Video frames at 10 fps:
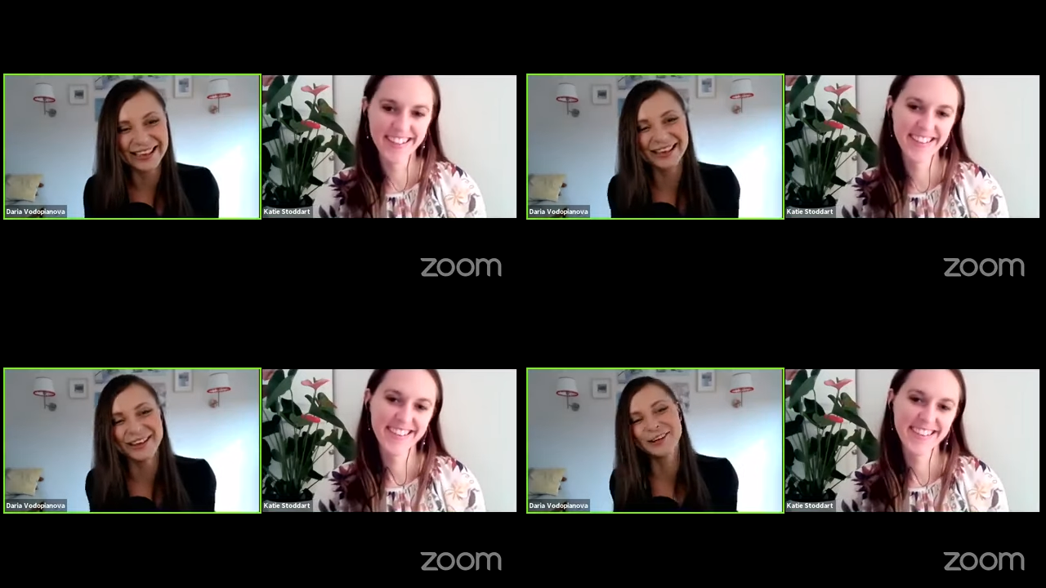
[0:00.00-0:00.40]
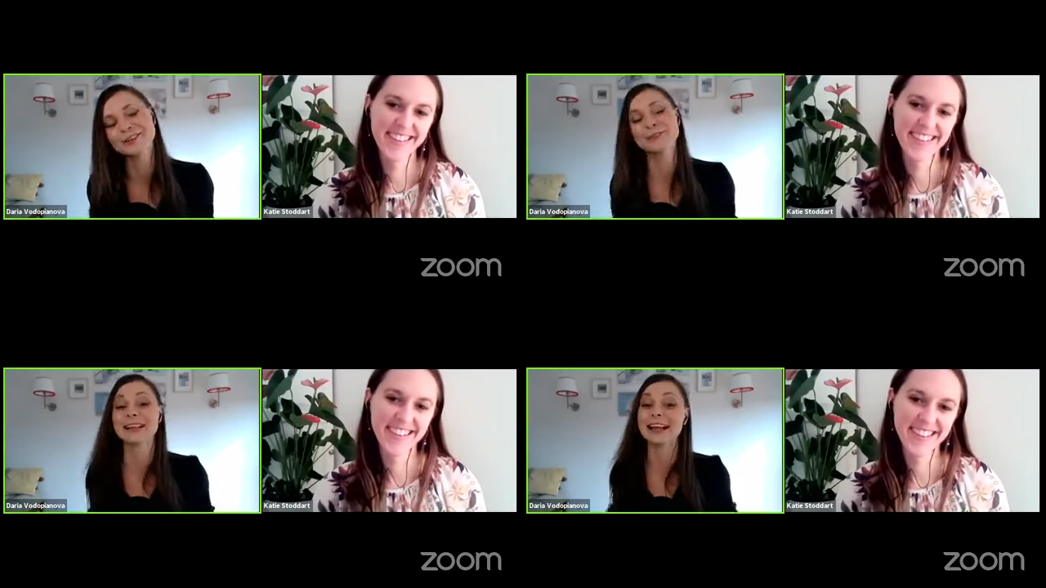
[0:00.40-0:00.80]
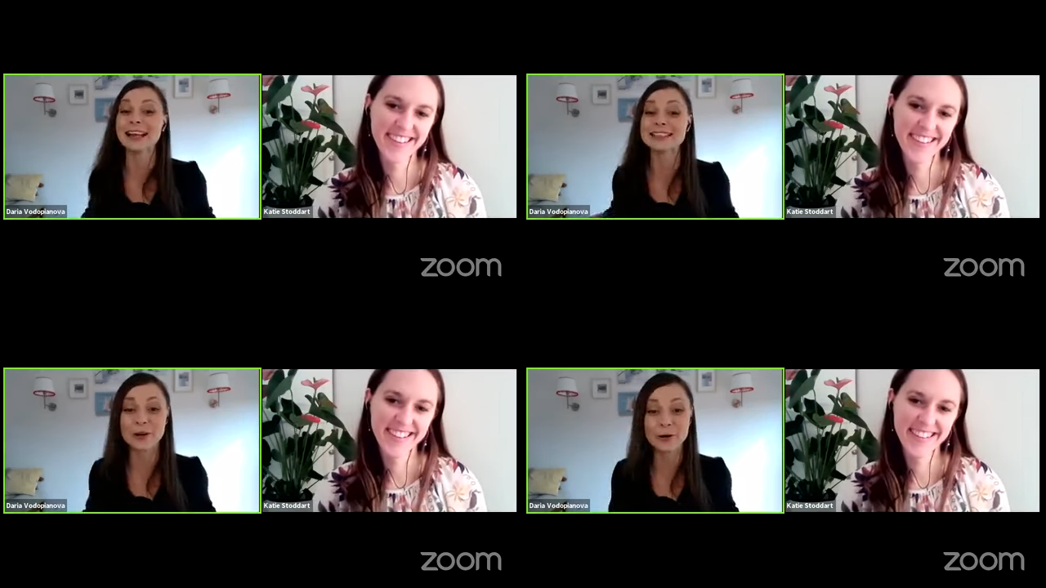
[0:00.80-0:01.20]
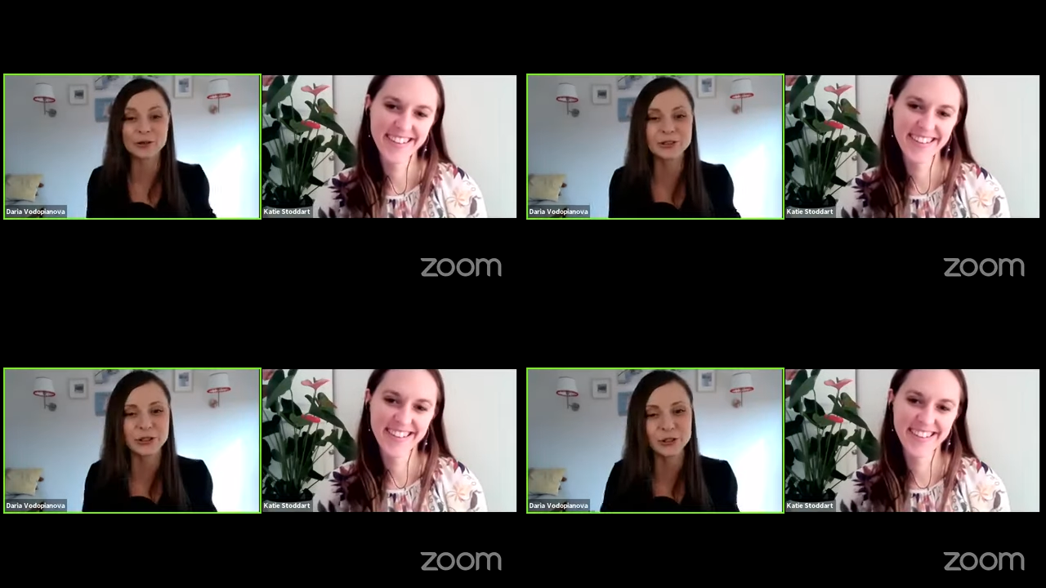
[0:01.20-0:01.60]
Speaker 1: oh, well, it's all
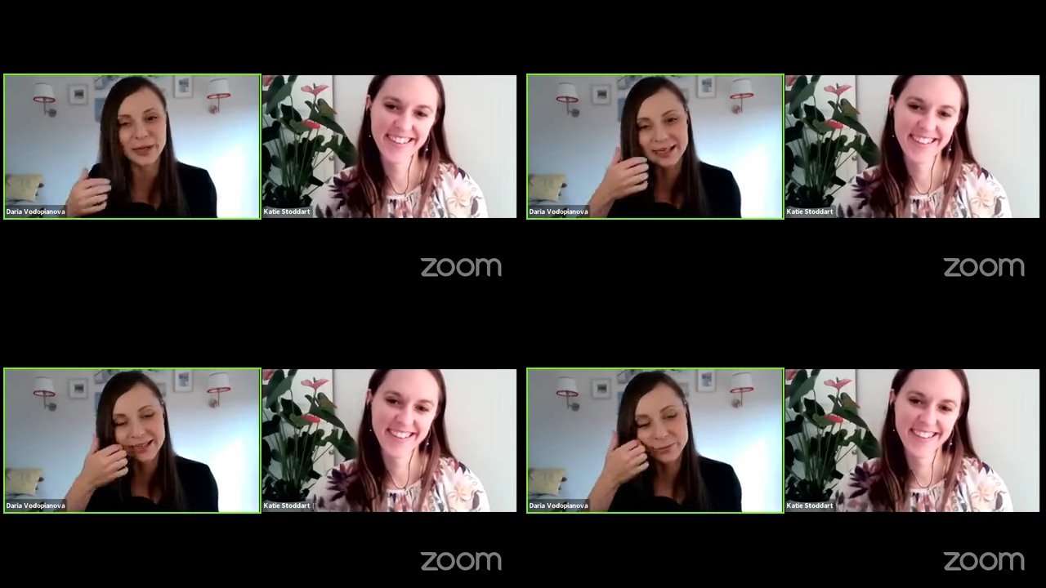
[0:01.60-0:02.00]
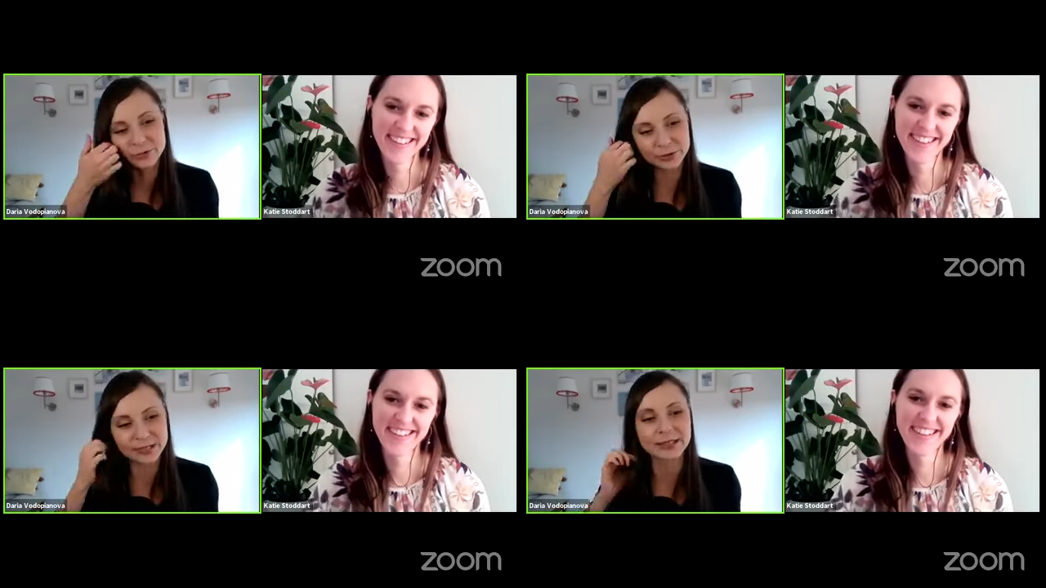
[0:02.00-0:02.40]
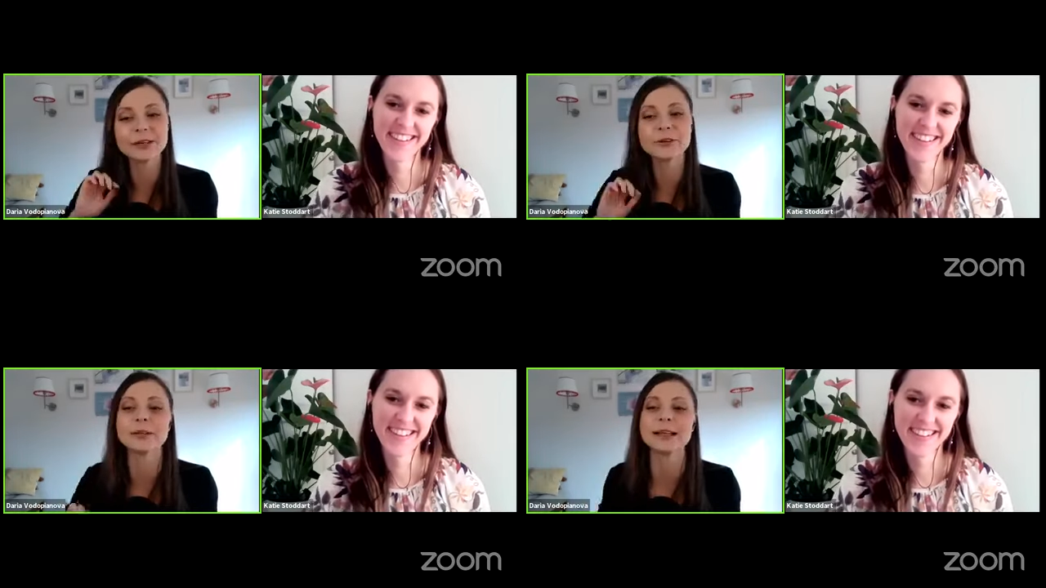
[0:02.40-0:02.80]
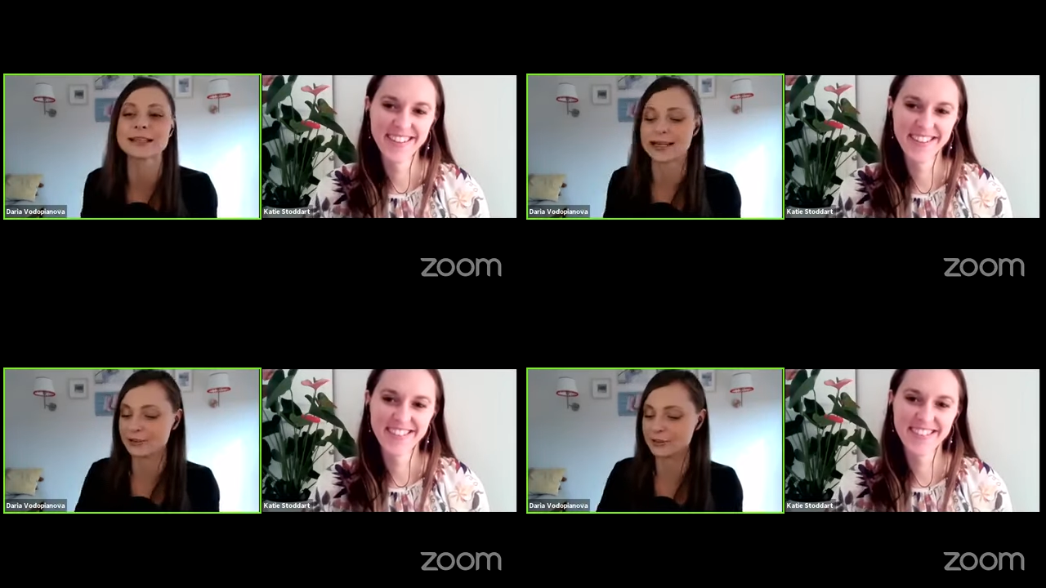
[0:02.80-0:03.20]
true. And I'm really, really
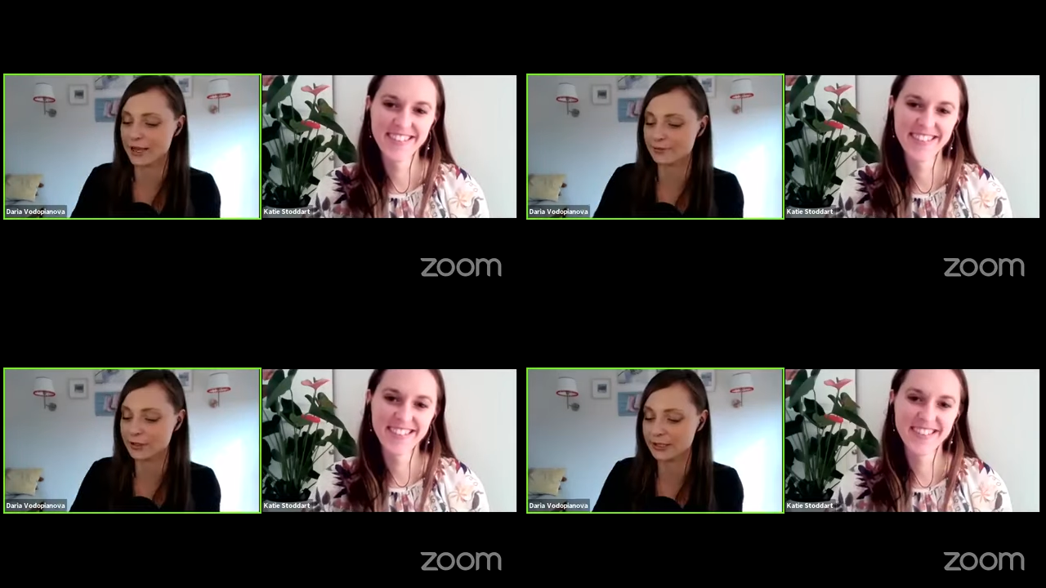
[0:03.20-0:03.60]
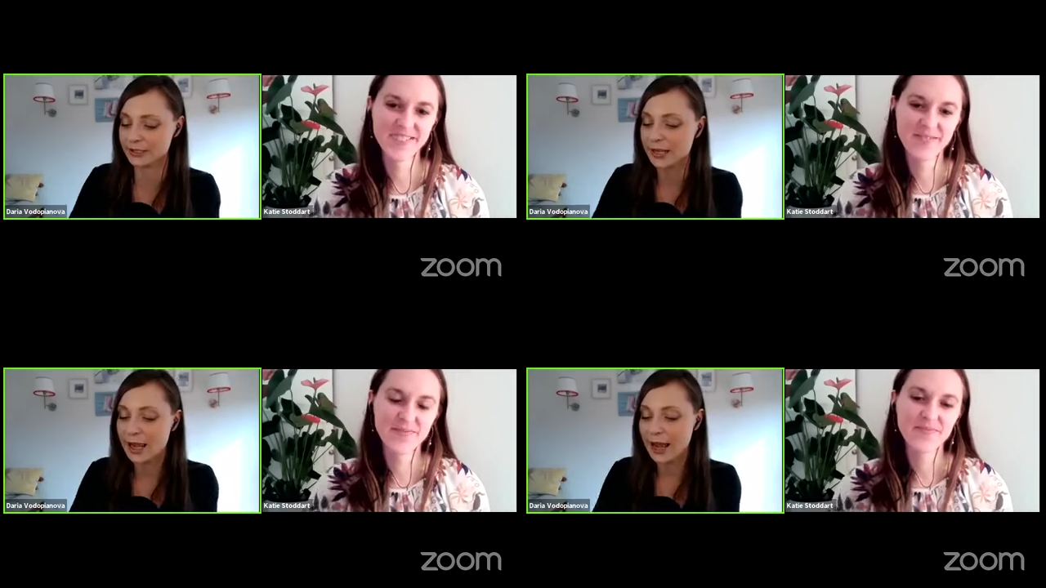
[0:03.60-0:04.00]
excited to have you here.